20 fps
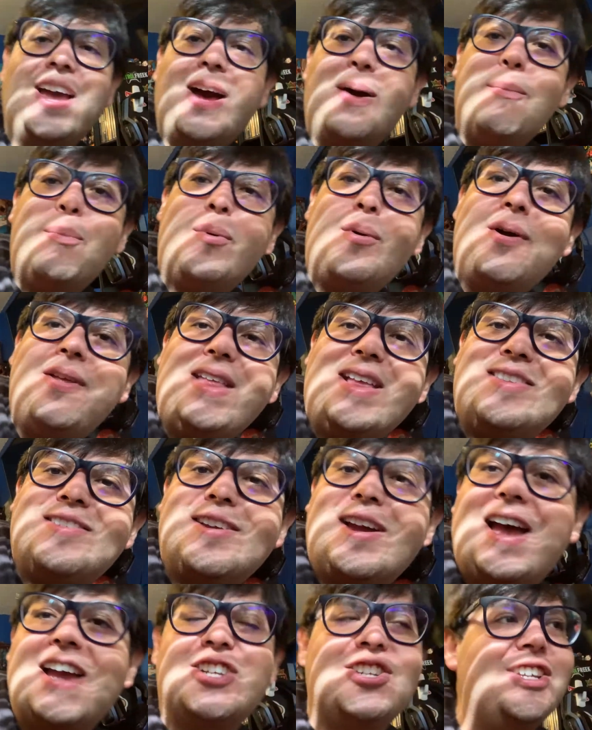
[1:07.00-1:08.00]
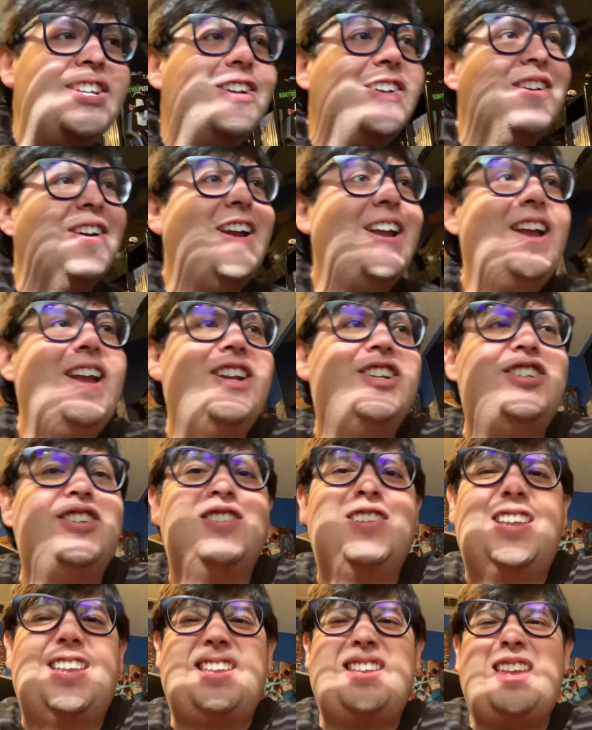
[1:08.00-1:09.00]
a boy that's actually her age, she's
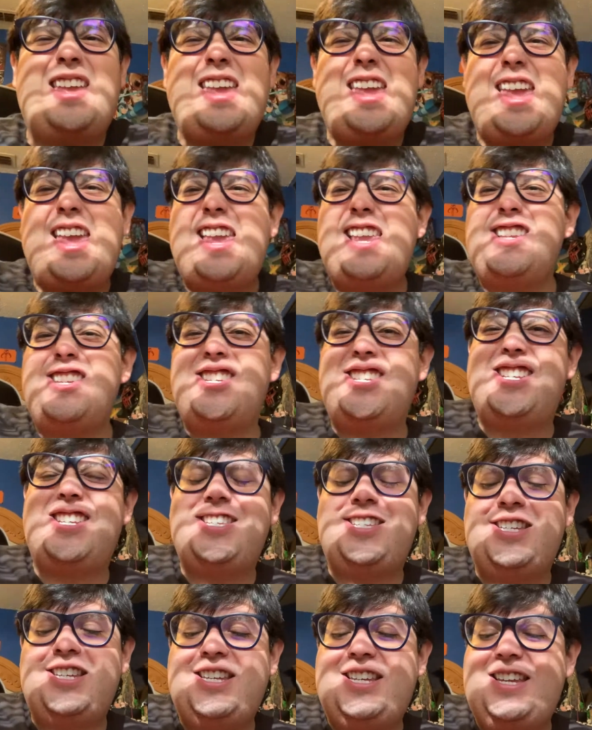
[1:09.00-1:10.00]
like, I hate Shinji.